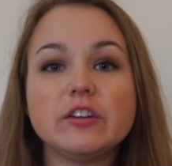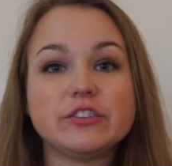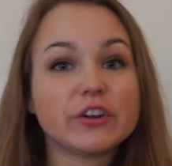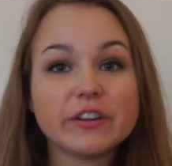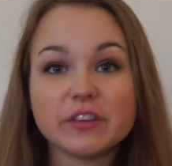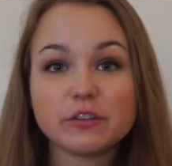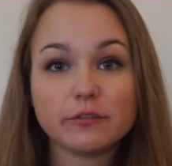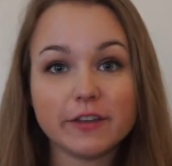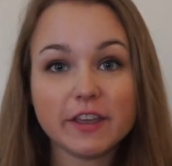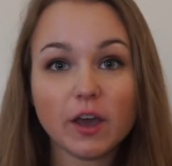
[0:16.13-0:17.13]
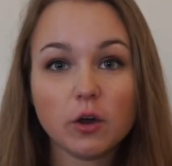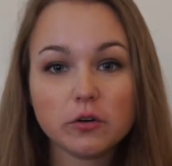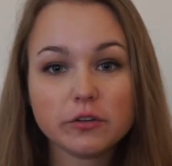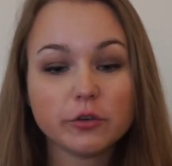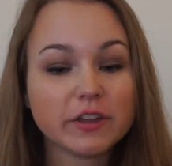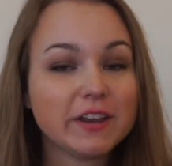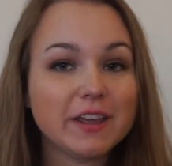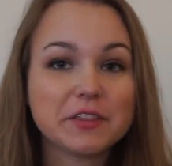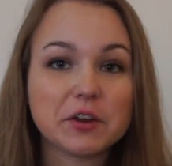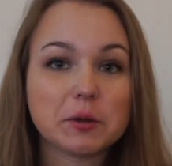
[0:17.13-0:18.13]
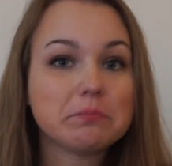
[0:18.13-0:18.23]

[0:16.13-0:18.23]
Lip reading: During this video, you can either